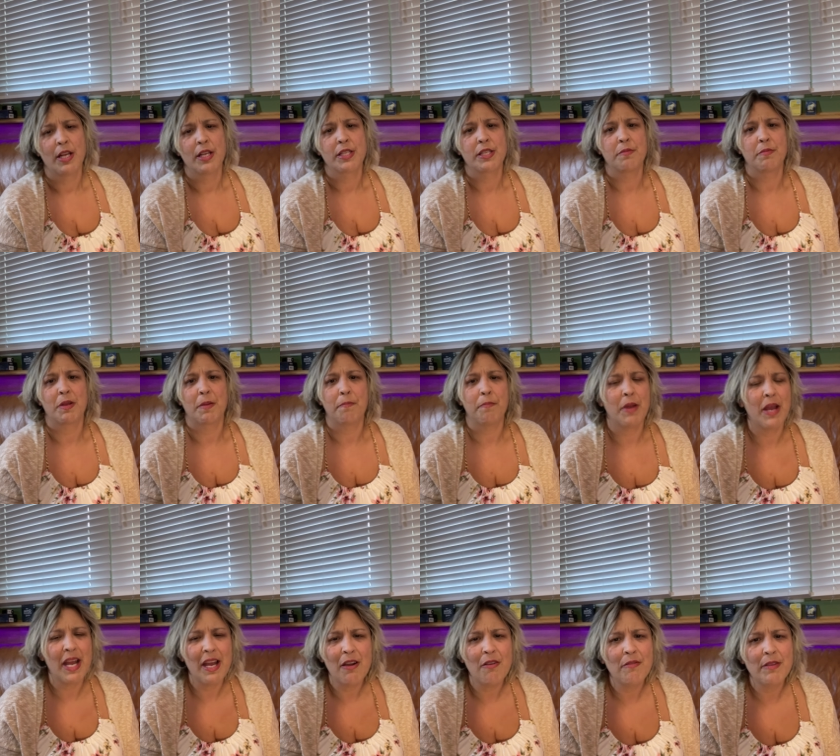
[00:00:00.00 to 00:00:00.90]
So I'm gonna
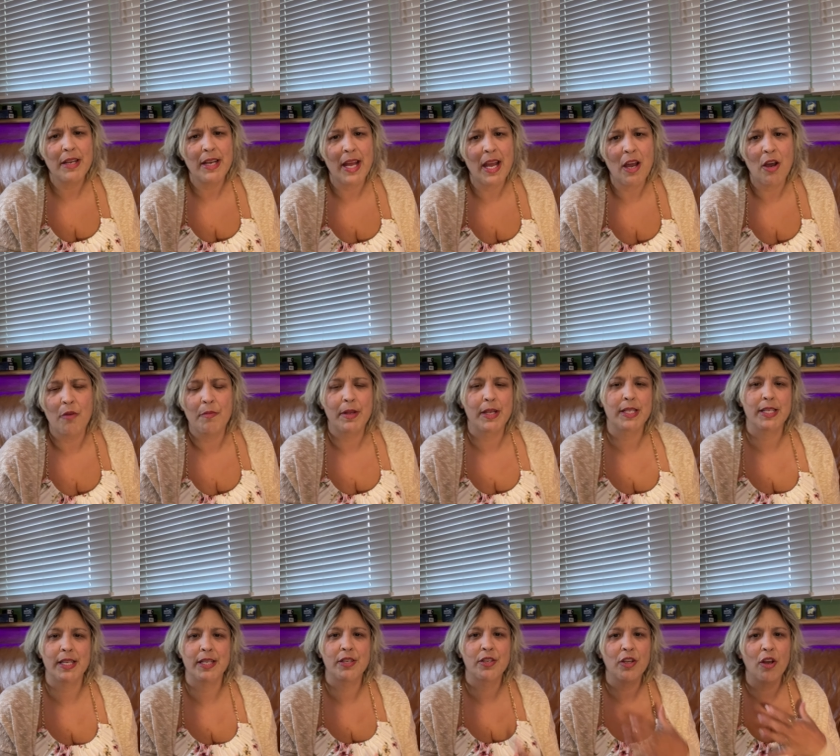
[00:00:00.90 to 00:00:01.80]
pound it out because
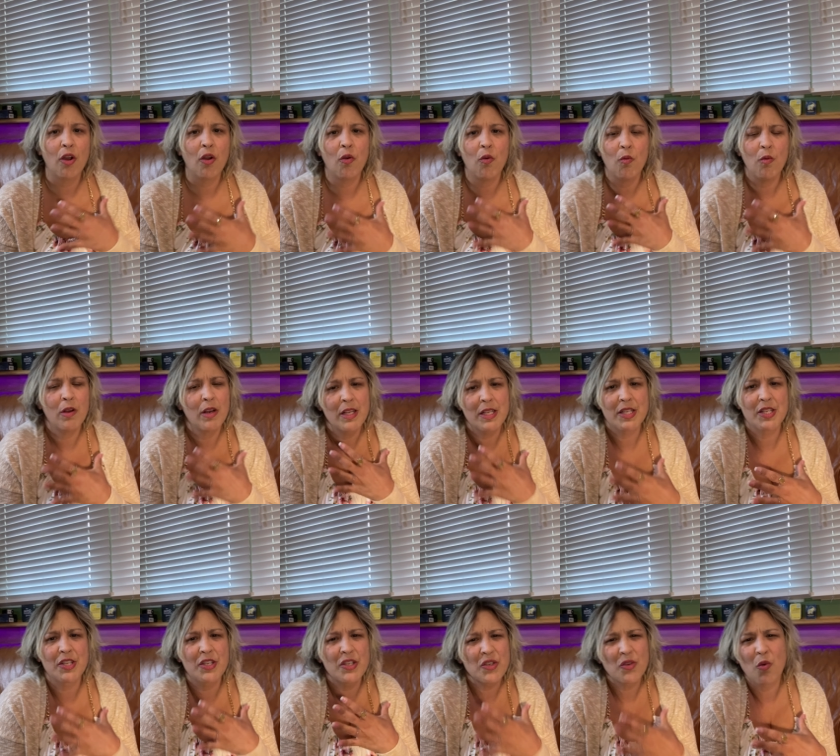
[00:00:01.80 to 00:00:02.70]
I don't wanna
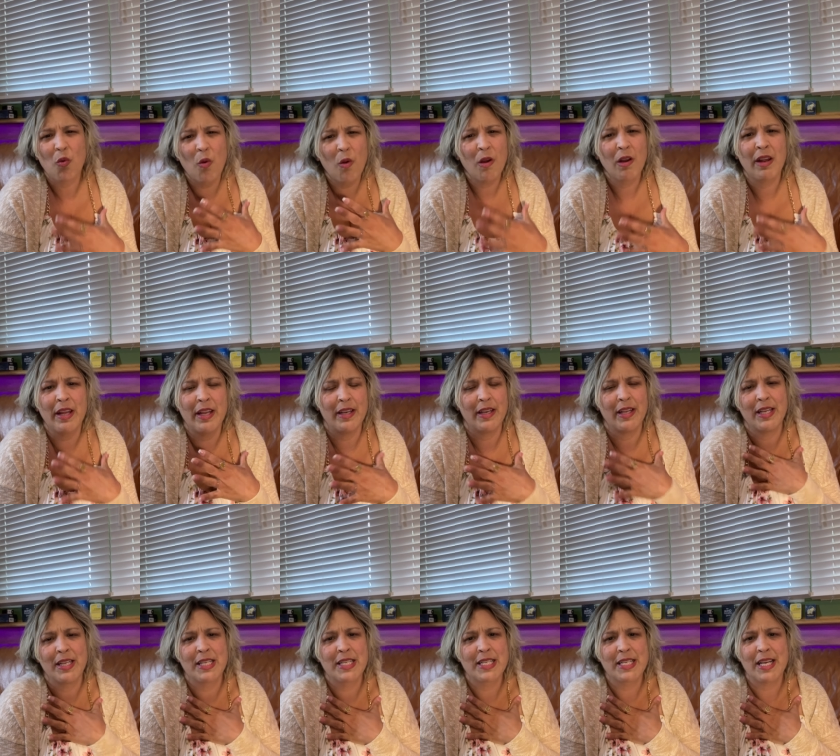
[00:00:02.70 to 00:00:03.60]
store it
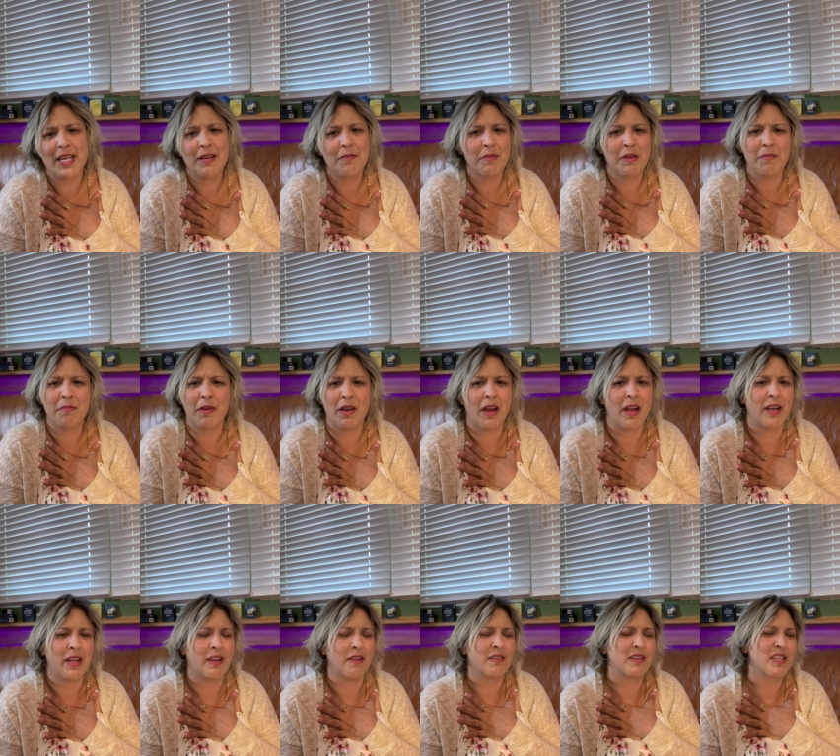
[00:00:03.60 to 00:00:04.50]
inside my
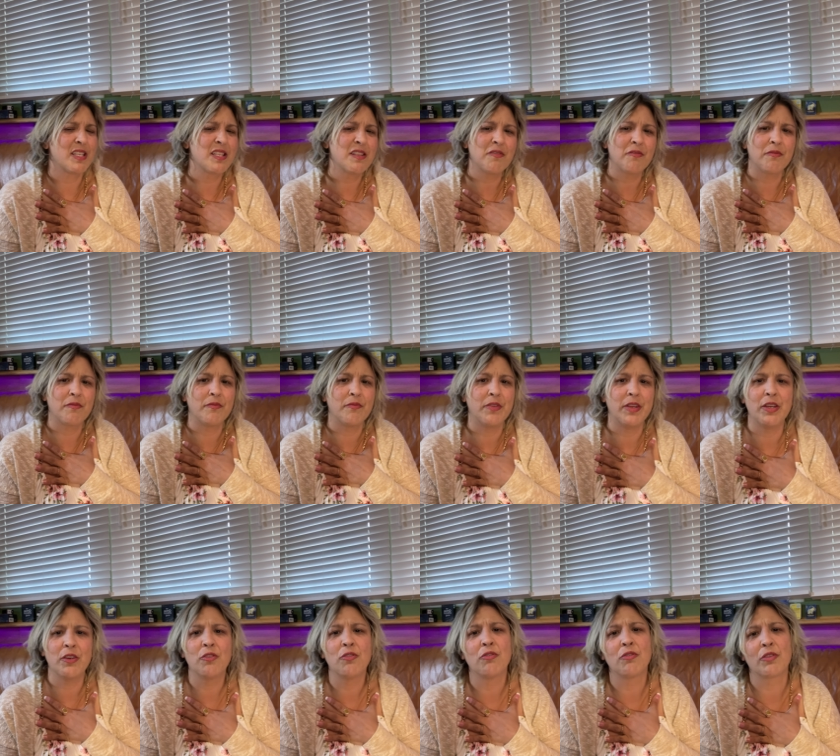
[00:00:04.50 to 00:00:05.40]
body. It doesn't
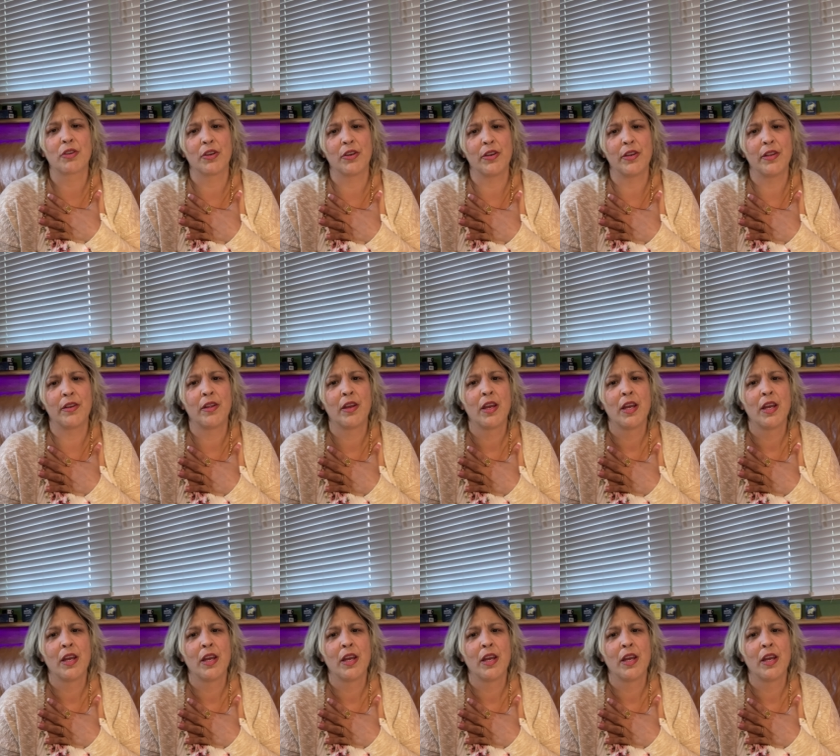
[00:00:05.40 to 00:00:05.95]
feel good.